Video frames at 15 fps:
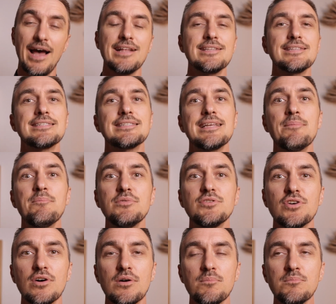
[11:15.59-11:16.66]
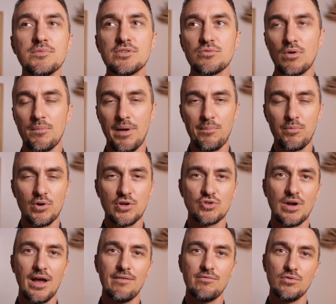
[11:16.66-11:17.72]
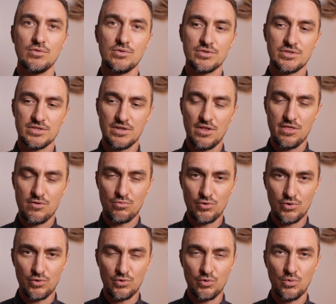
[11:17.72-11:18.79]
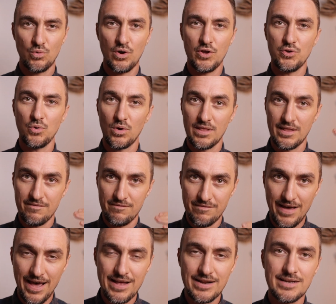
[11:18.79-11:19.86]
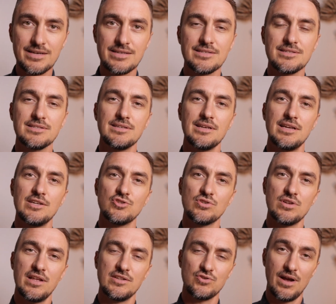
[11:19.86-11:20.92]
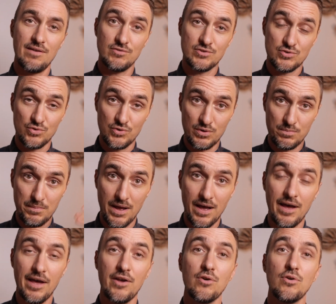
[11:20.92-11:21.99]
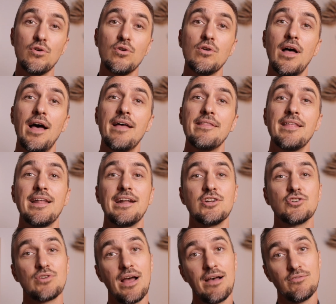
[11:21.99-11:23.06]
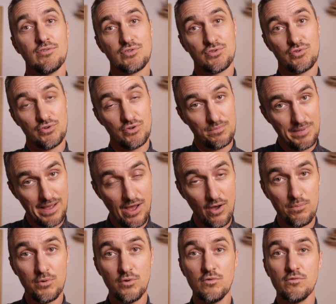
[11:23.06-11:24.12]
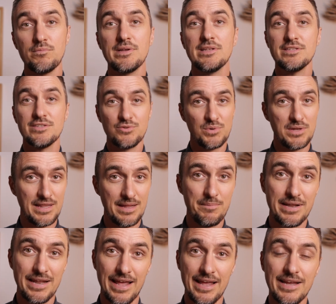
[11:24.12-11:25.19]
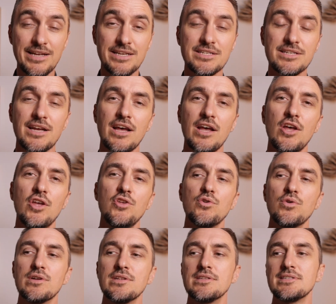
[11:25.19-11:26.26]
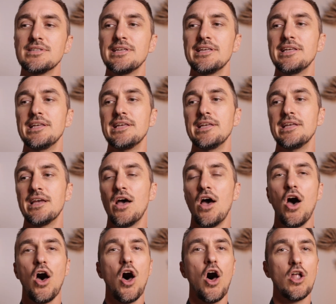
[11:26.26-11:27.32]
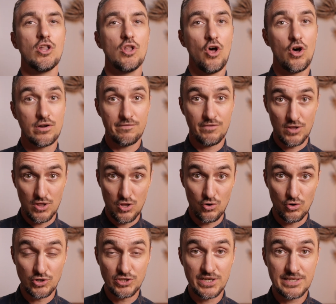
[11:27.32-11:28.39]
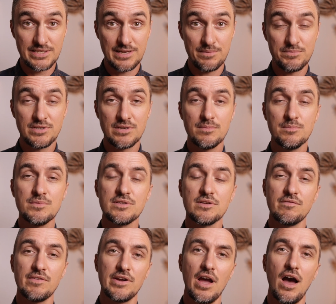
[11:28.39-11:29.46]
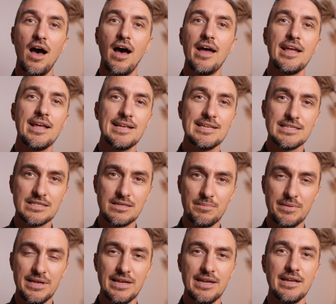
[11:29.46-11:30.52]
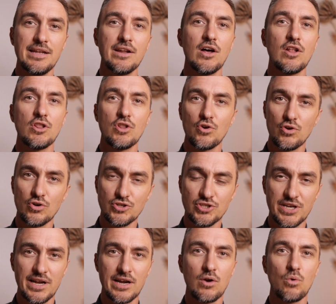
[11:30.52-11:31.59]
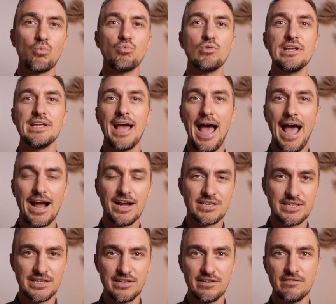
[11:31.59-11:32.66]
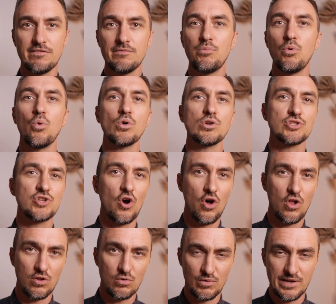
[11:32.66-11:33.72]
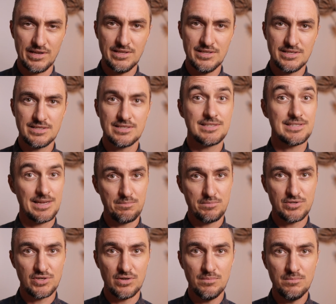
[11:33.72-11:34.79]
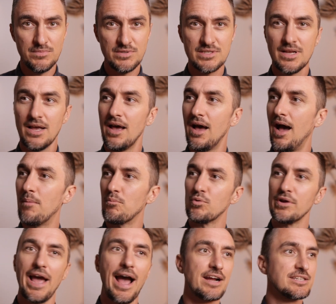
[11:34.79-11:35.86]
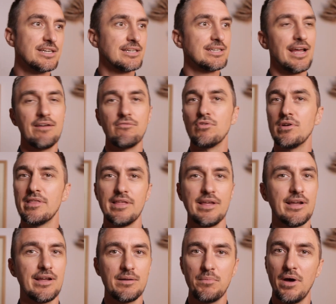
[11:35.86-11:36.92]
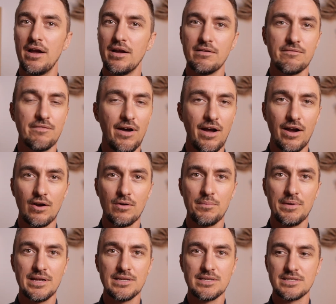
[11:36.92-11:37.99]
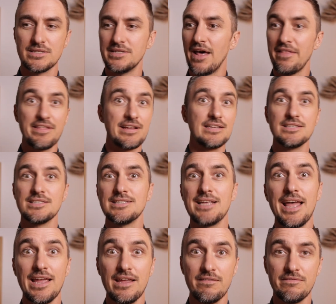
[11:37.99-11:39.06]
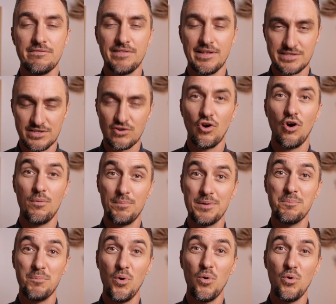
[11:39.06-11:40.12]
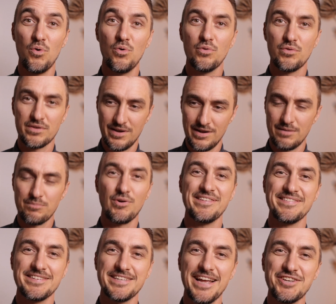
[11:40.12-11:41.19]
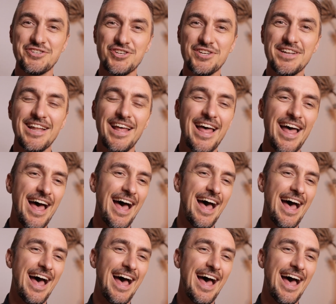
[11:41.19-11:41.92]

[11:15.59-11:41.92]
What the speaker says: and symptoms, remember it travels through your lymphatics, it travels through your bile, and then it travels through your bowel movements to eliminate. You can see a lot of allergic symptoms, so very high histamine, allergic, reactive, poor tolerance symptoms. I'm reacting to everything in my environment, nothing's safe. That's a common mold kind of presentation.